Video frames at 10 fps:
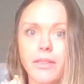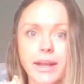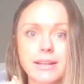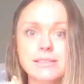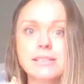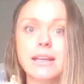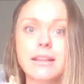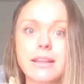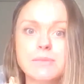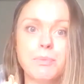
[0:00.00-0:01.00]
They can
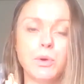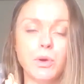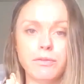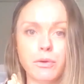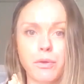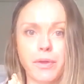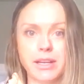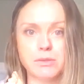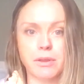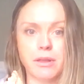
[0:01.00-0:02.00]
see these beautiful
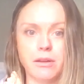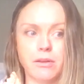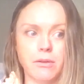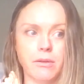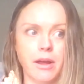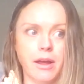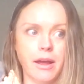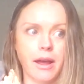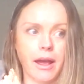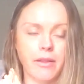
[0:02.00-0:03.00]
things within you,
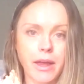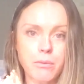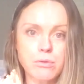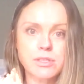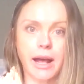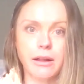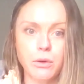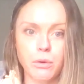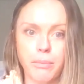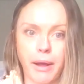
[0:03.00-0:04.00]
and they will tell
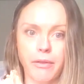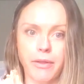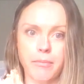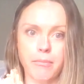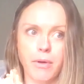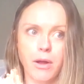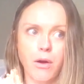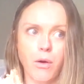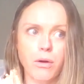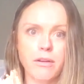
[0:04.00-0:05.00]
you about them.
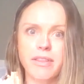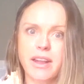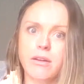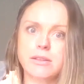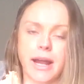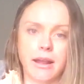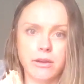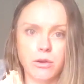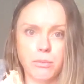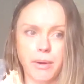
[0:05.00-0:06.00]
Or if they're not
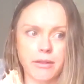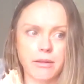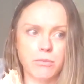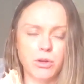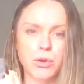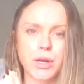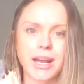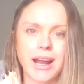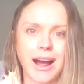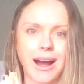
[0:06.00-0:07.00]
telling you about them, you
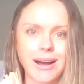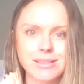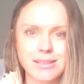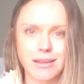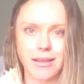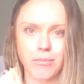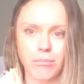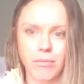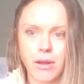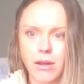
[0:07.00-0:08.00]
can ask
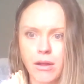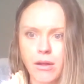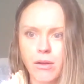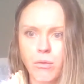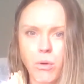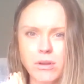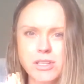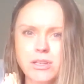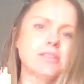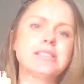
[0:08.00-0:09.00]
them, what
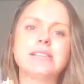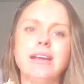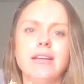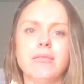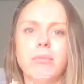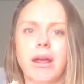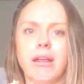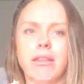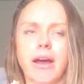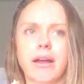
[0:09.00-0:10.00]
do you see in
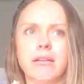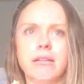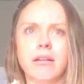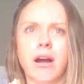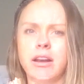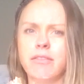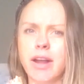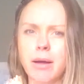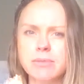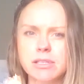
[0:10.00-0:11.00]
me that kind of
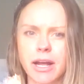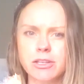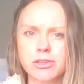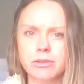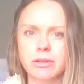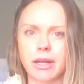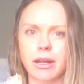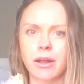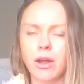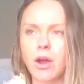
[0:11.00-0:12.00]
comes
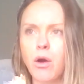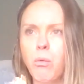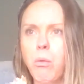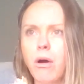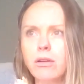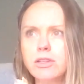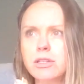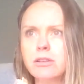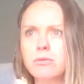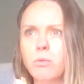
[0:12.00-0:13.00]
naturally?
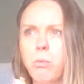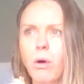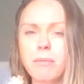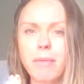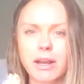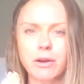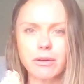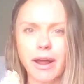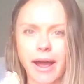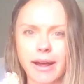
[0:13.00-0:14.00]
What am I
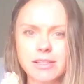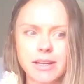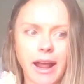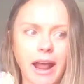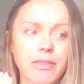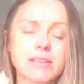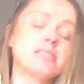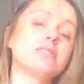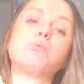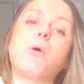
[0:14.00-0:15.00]
good at? And
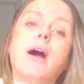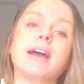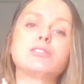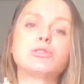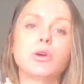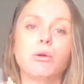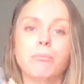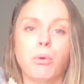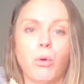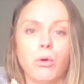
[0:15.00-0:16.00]
this is why it's so
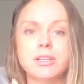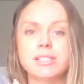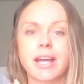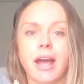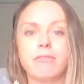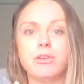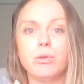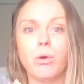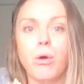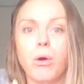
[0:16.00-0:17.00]
important to have
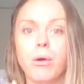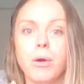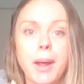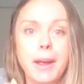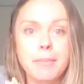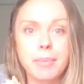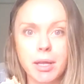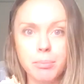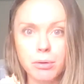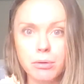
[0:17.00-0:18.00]
your
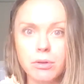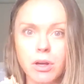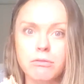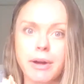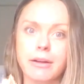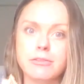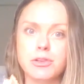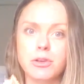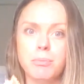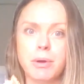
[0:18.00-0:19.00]
people
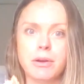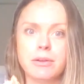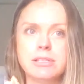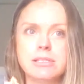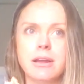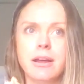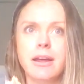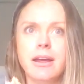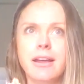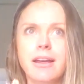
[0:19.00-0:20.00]
around you, because
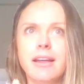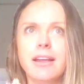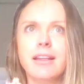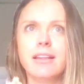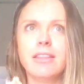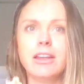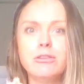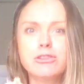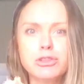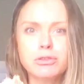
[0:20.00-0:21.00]
then
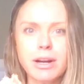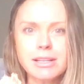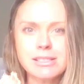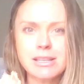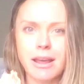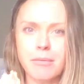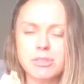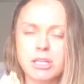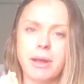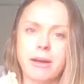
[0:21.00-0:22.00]
you trust
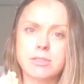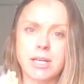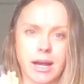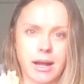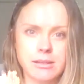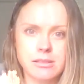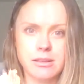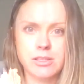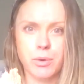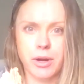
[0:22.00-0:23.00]
them to be able to ask
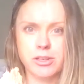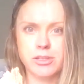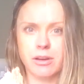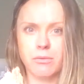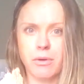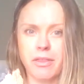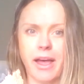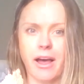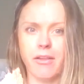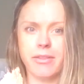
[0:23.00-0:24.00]
this question
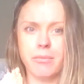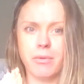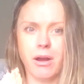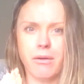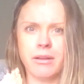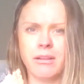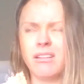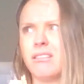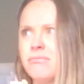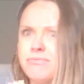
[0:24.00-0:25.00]
without them going, oh,